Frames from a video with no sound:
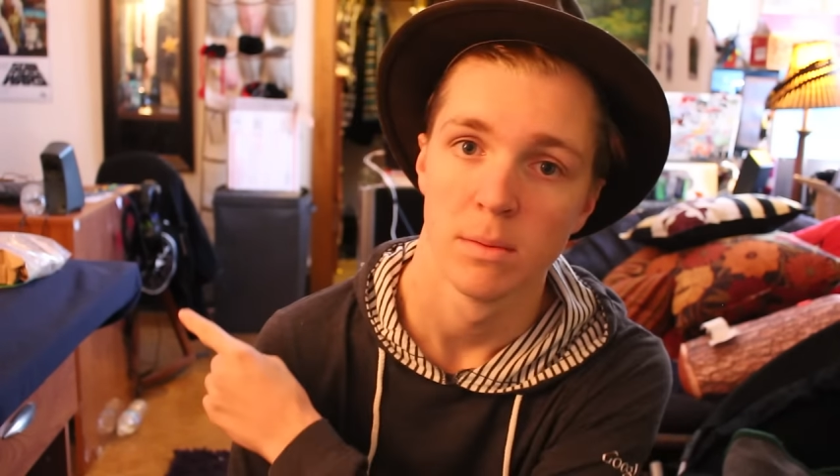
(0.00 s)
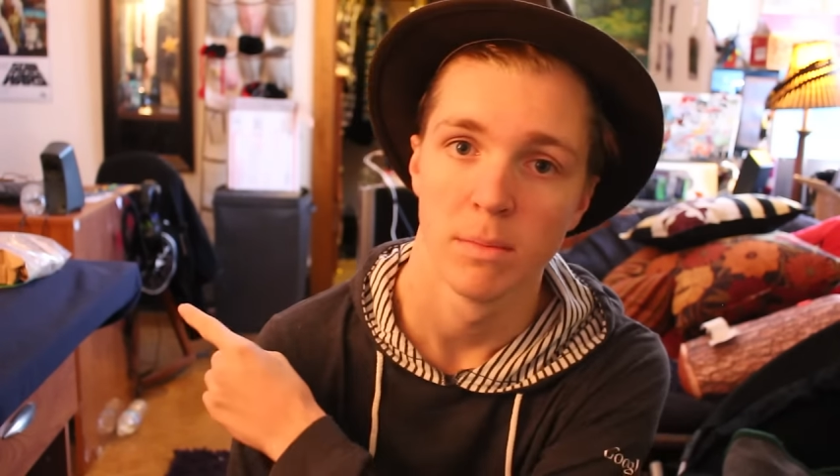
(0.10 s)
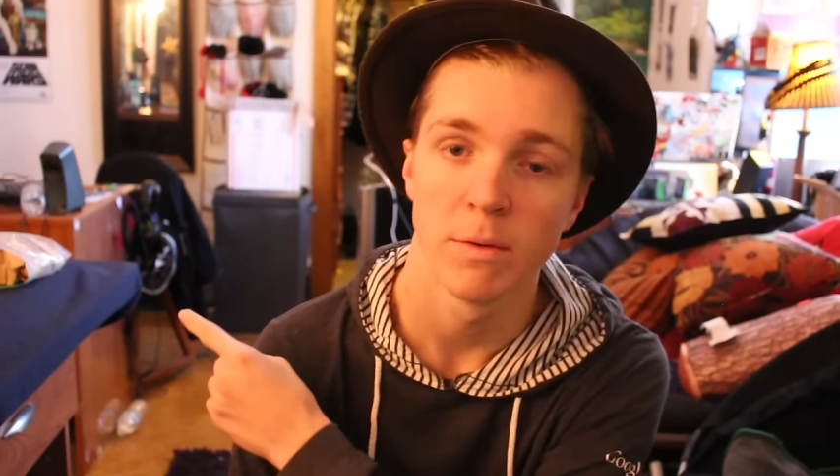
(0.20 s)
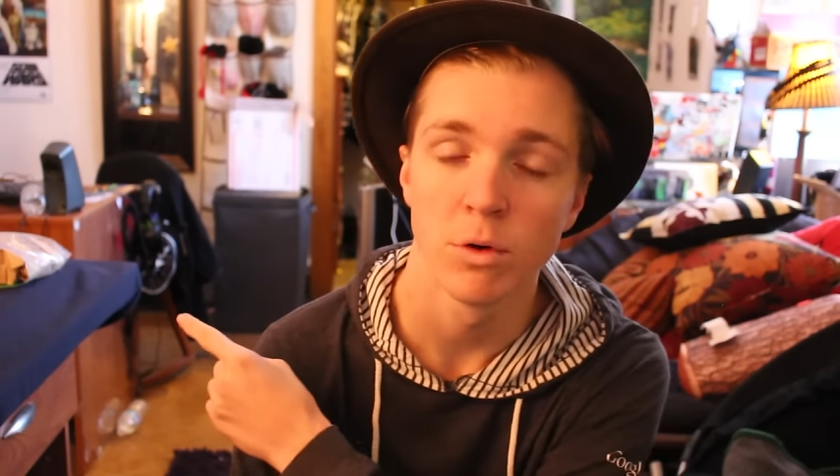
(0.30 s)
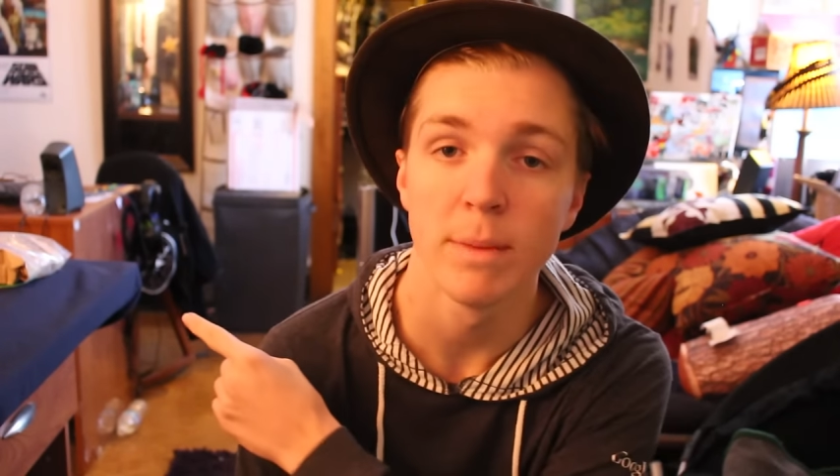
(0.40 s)

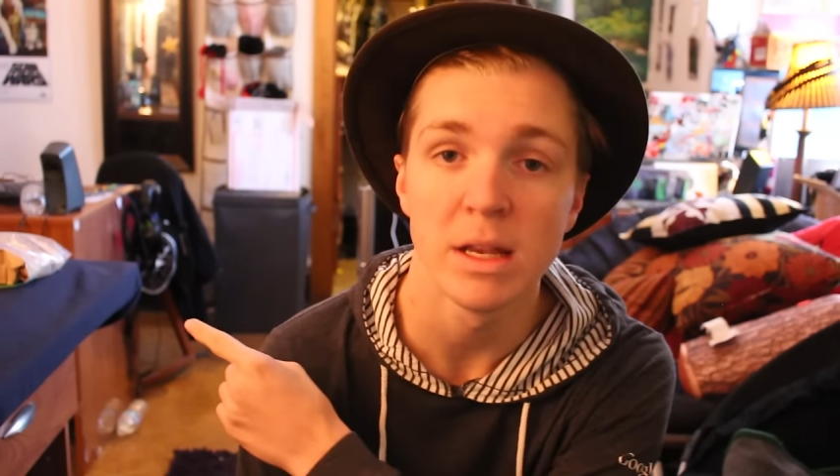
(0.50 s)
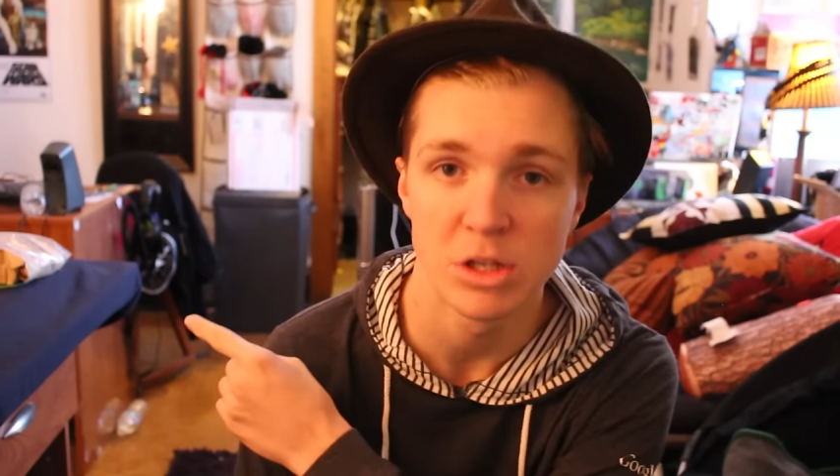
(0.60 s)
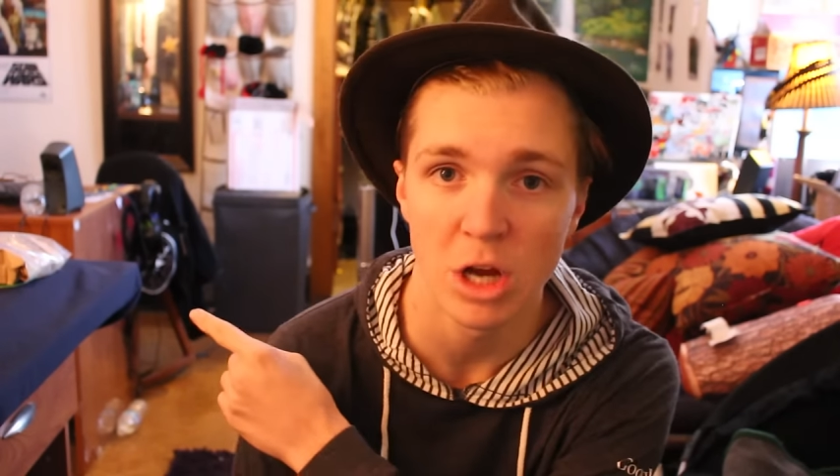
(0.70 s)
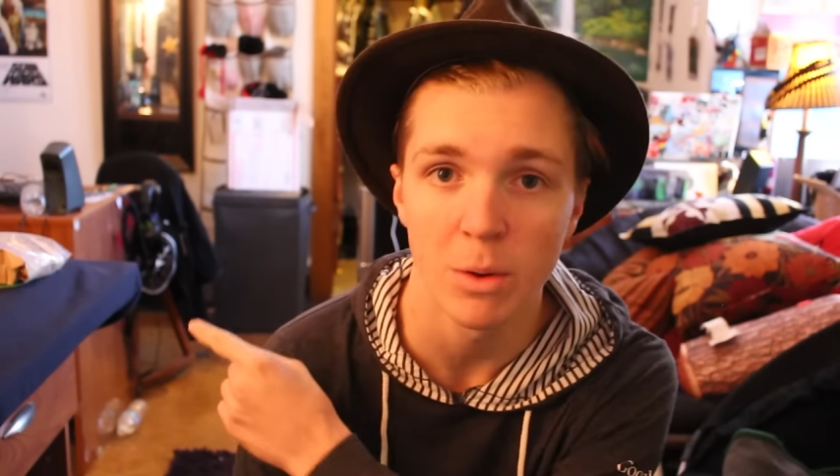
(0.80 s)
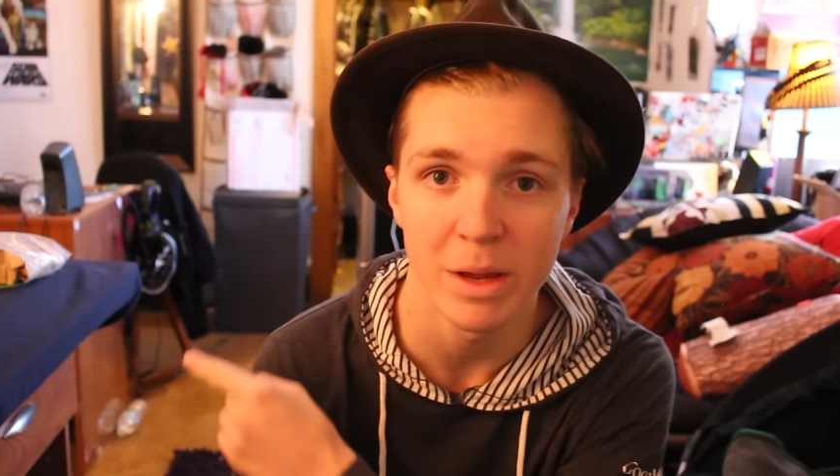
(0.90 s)
my
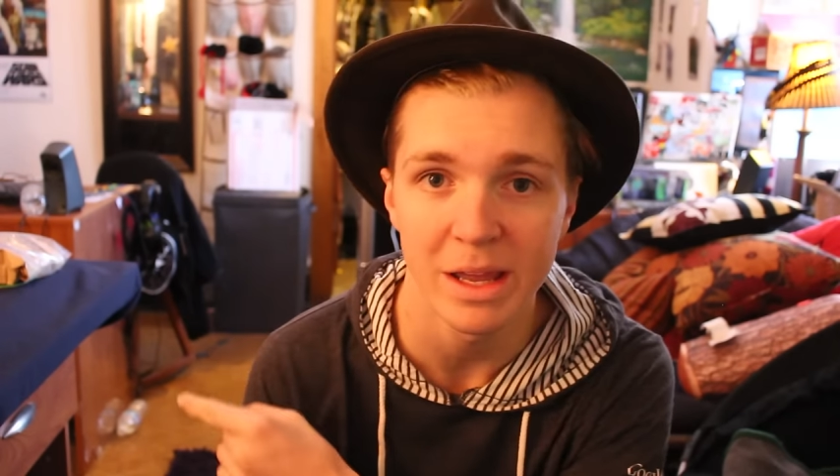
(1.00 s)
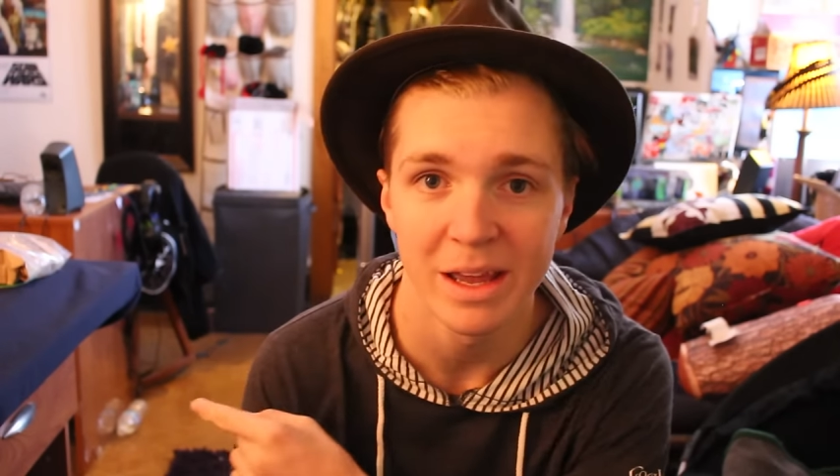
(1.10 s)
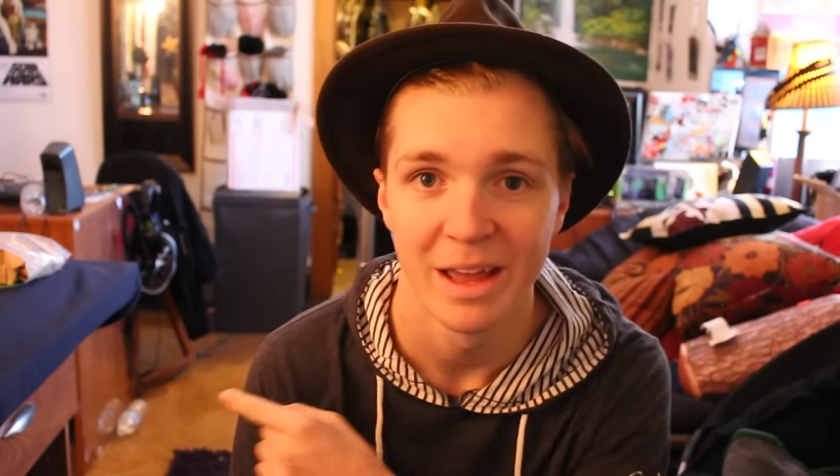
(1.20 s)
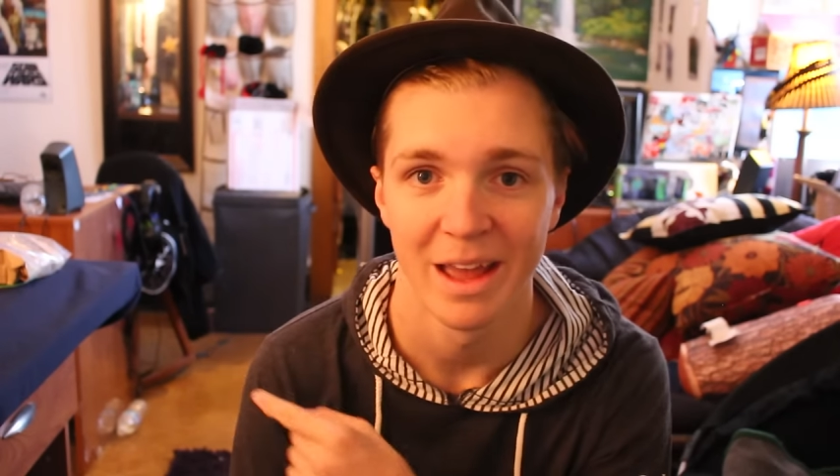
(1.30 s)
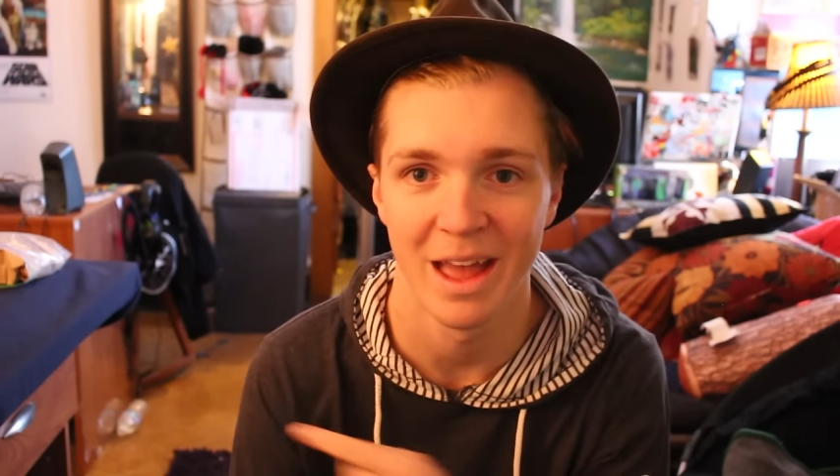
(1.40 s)
roommate
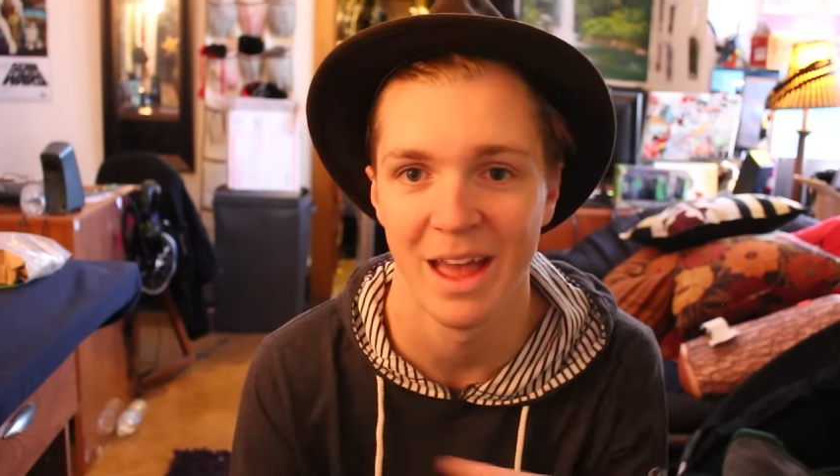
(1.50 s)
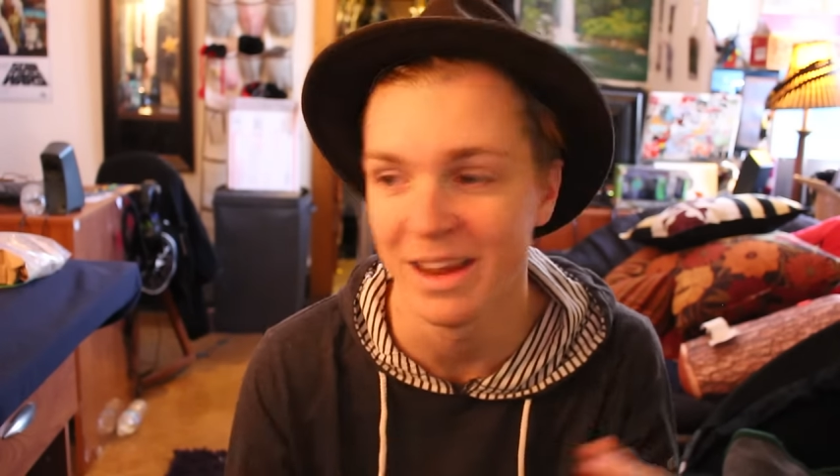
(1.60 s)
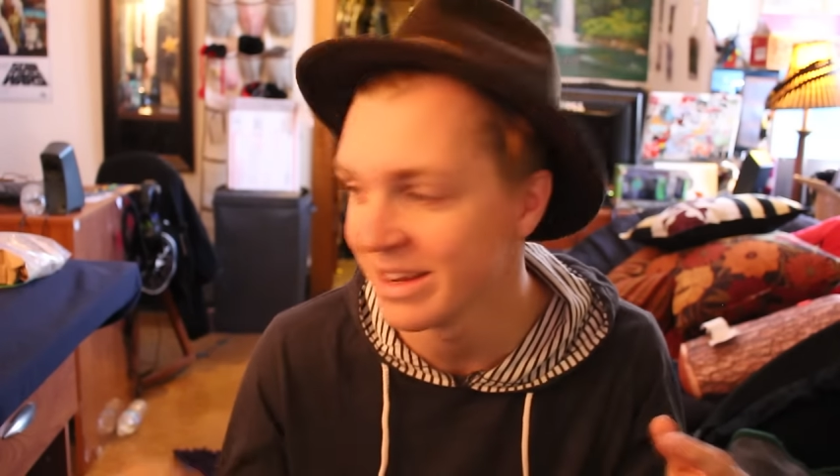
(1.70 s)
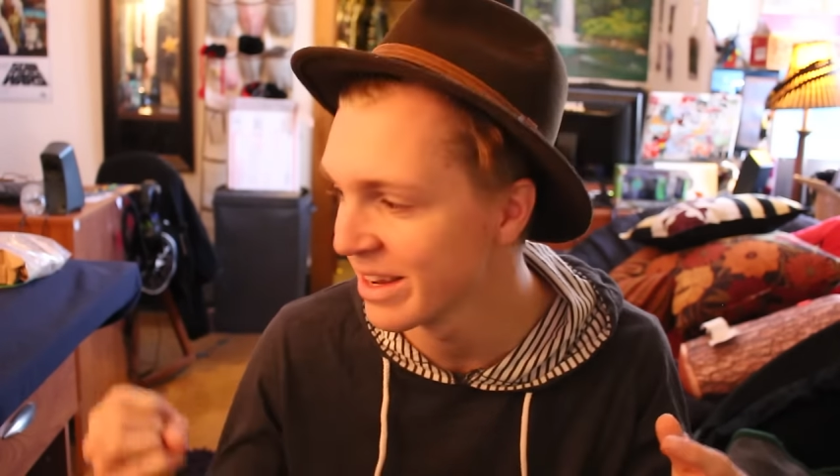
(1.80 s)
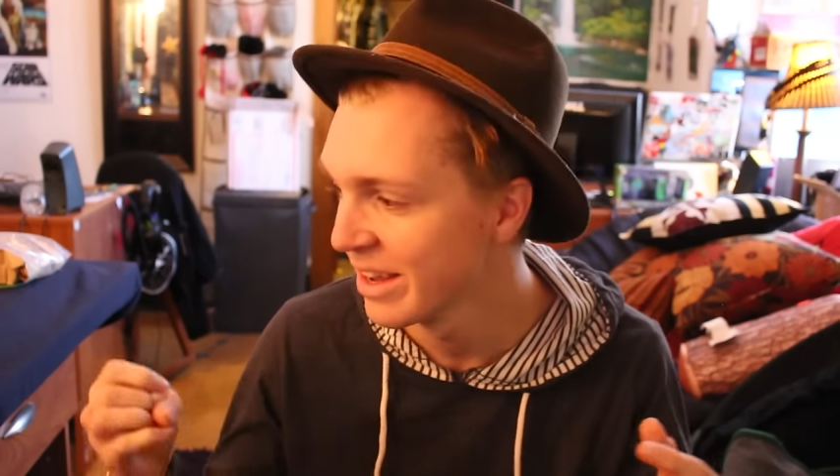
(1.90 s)
Joey,
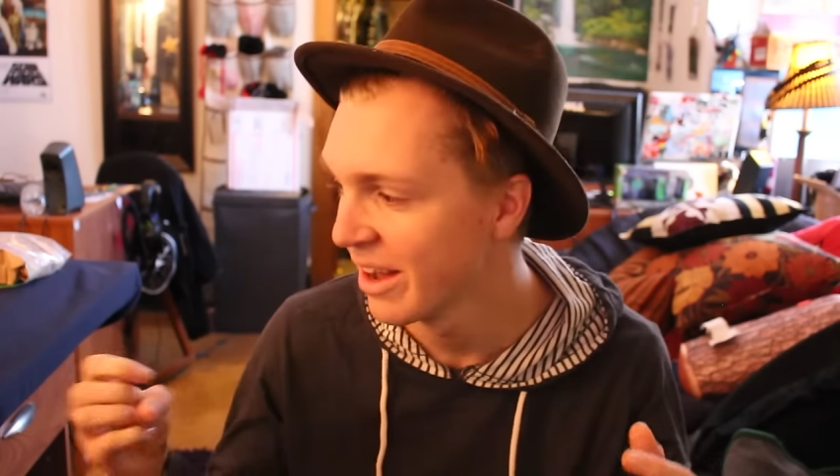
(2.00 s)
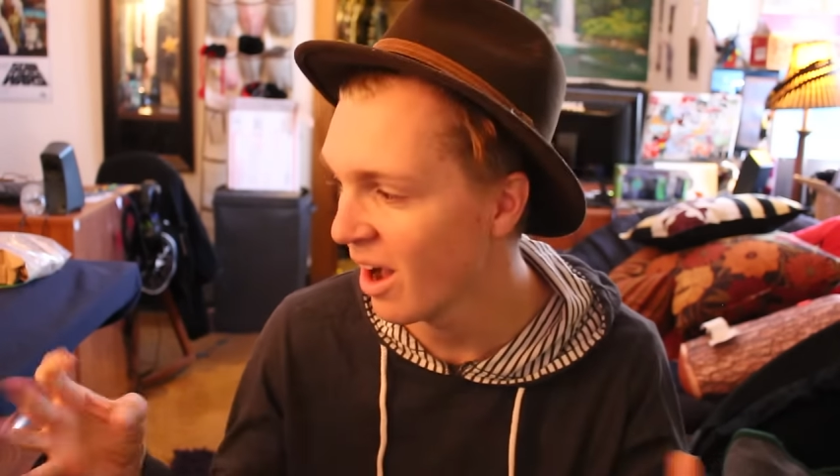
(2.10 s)
and